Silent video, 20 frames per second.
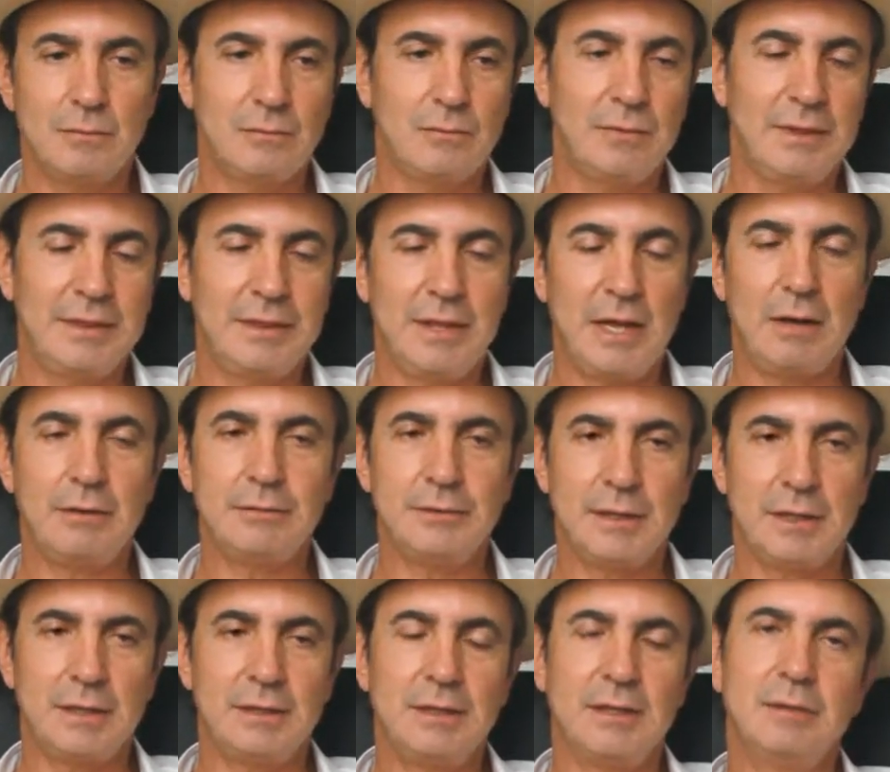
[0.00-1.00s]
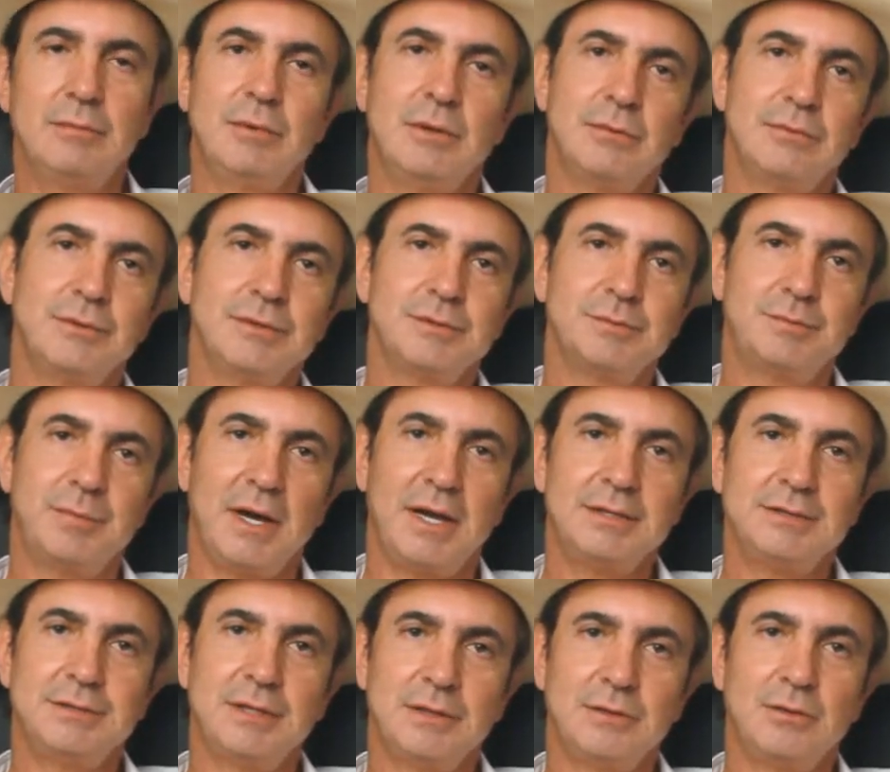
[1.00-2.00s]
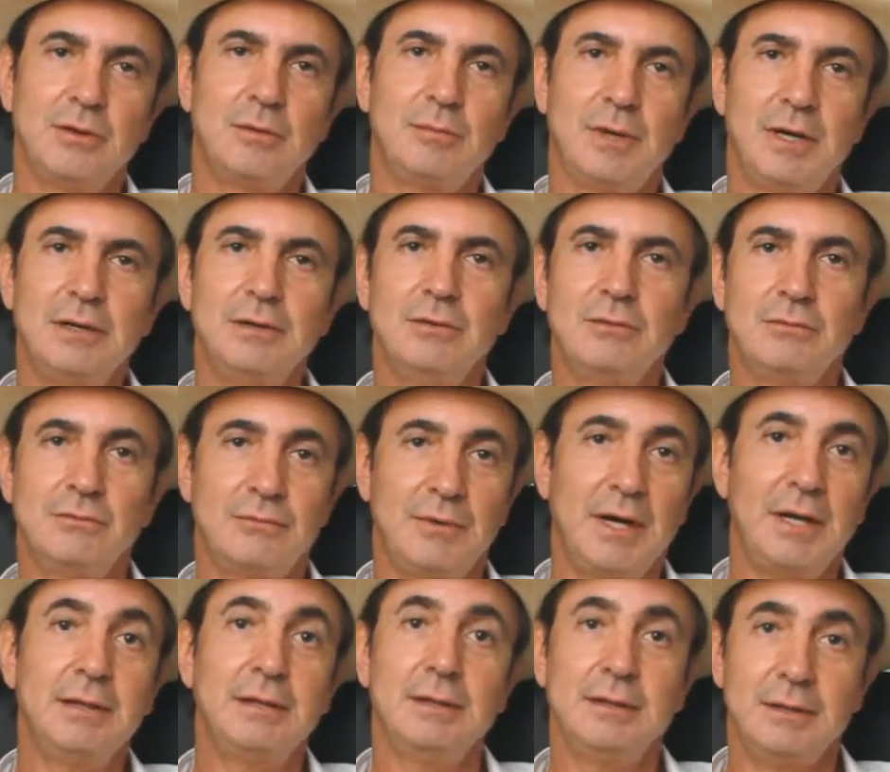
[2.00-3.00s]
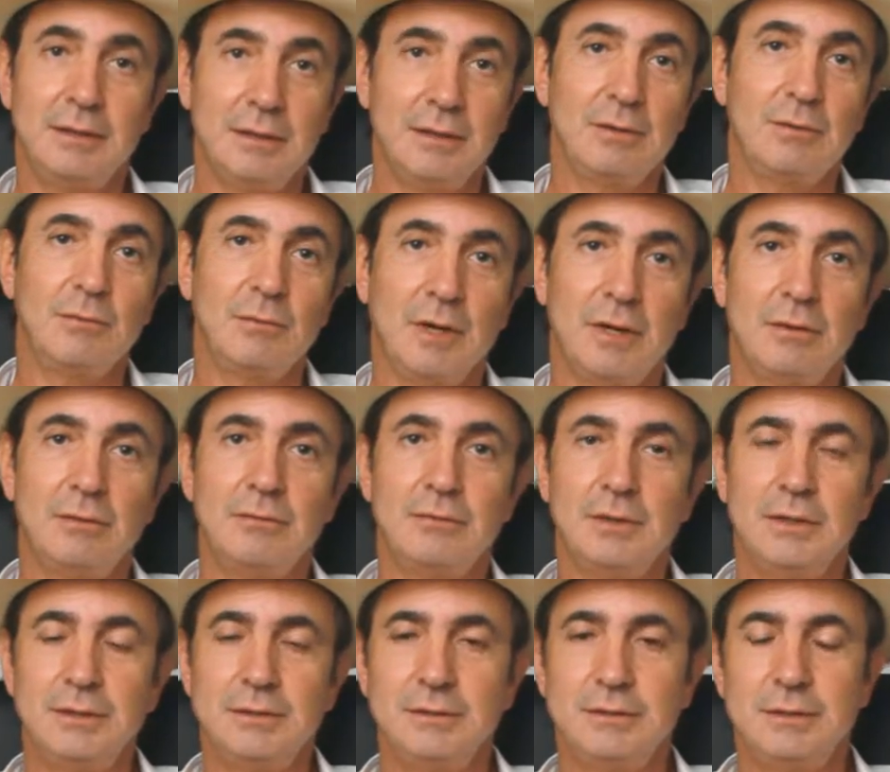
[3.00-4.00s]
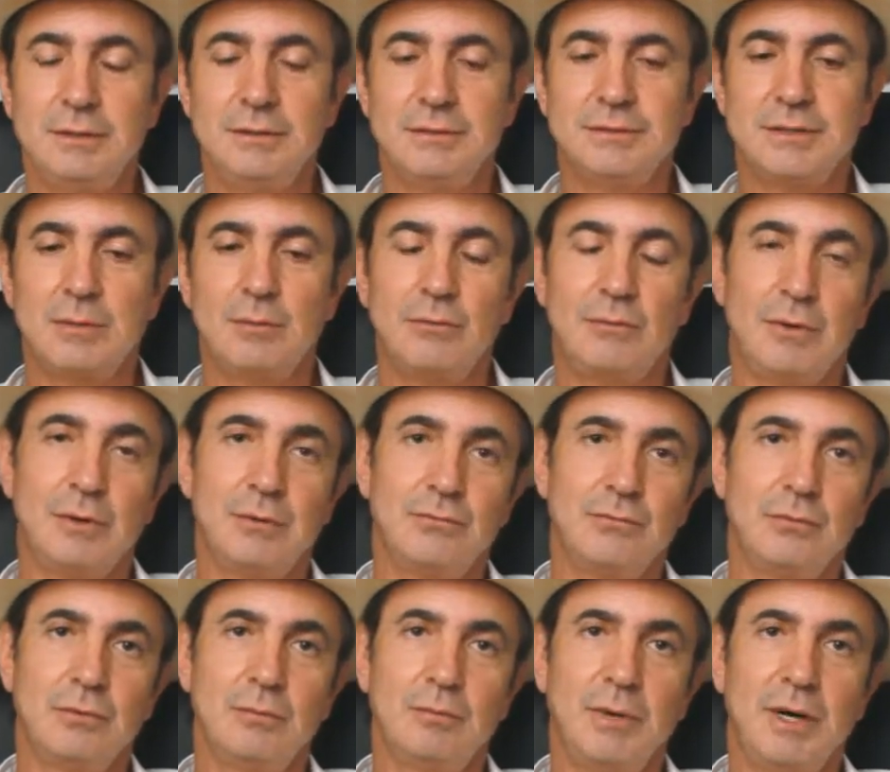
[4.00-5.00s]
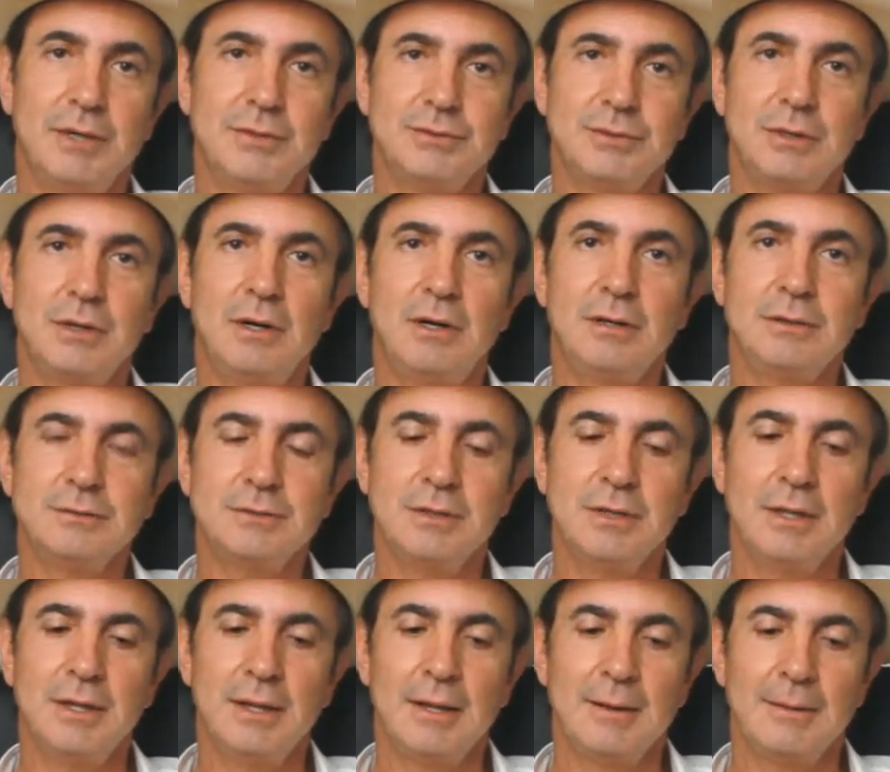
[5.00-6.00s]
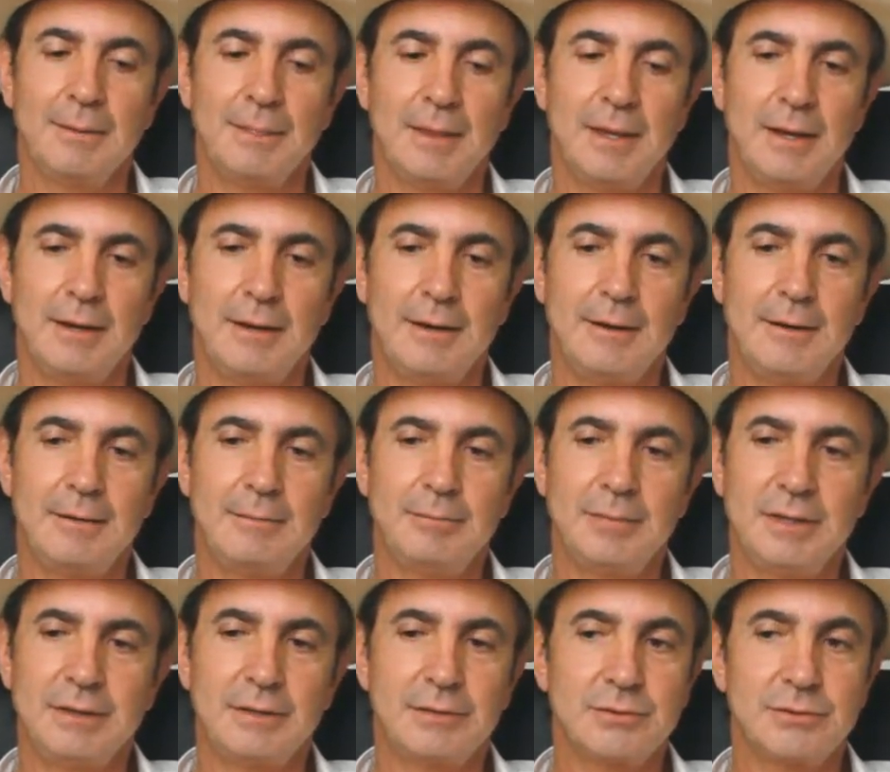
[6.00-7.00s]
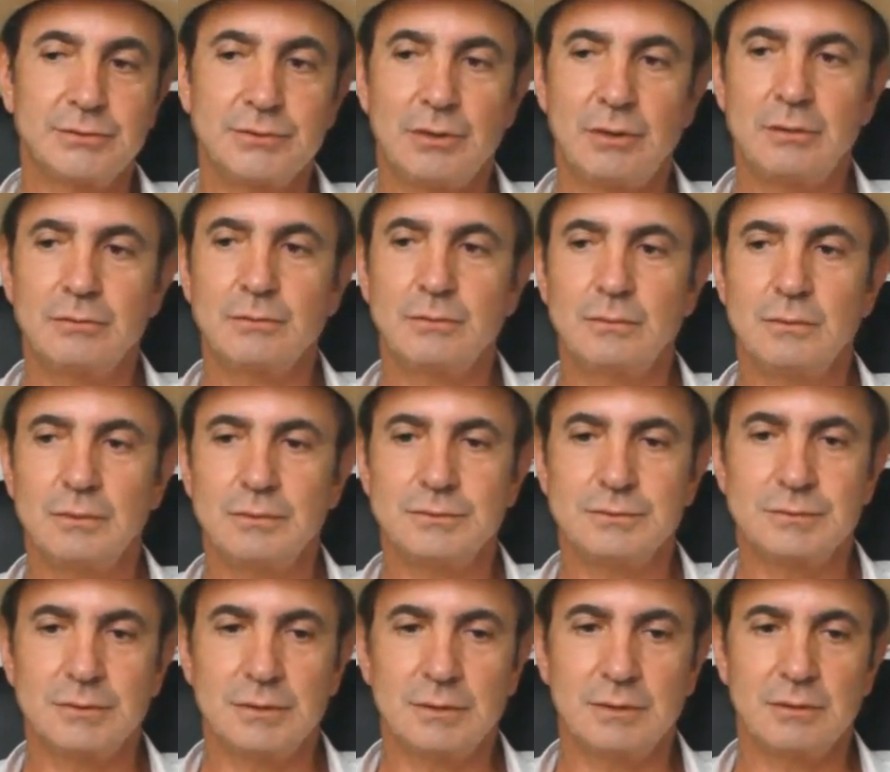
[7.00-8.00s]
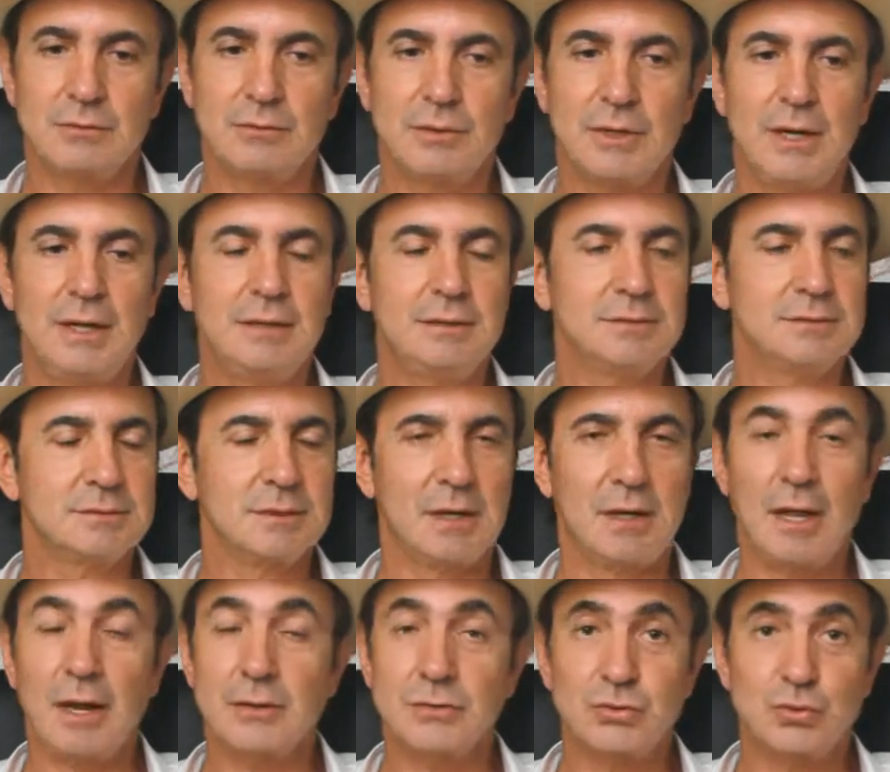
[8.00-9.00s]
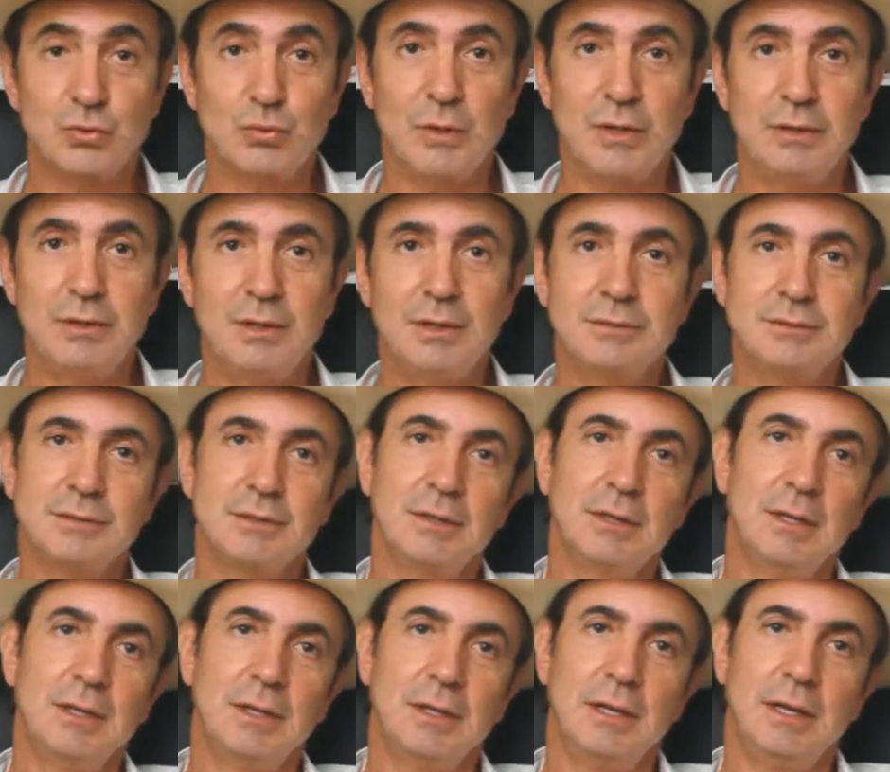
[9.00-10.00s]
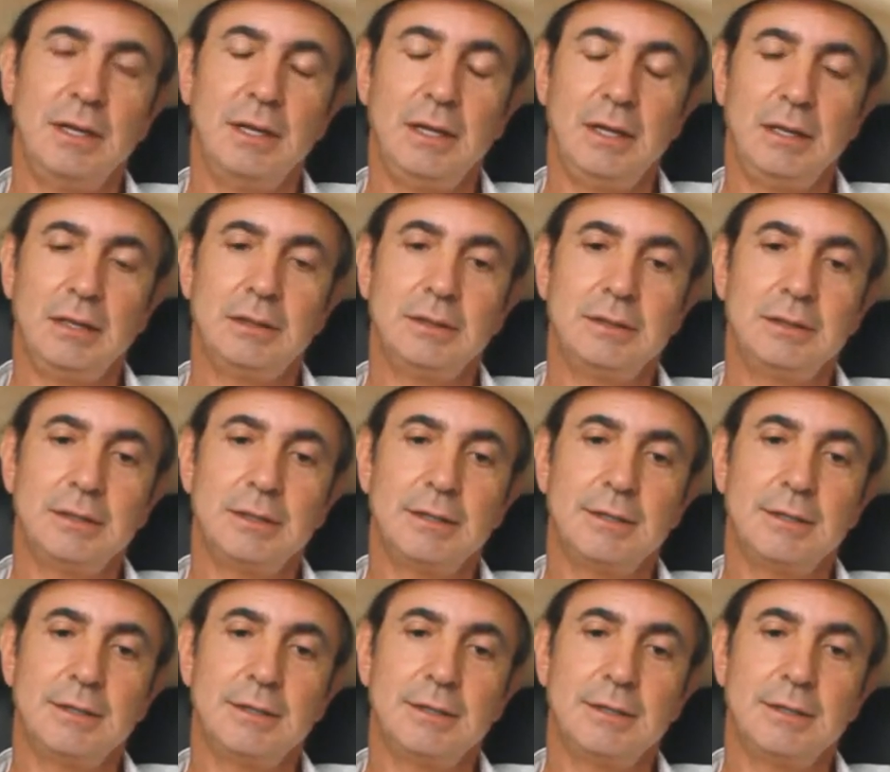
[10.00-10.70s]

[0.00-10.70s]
without a little bit of the spice that normally you'll find in some of our full body cigars. But the result was great. There's a lot of sweetness, and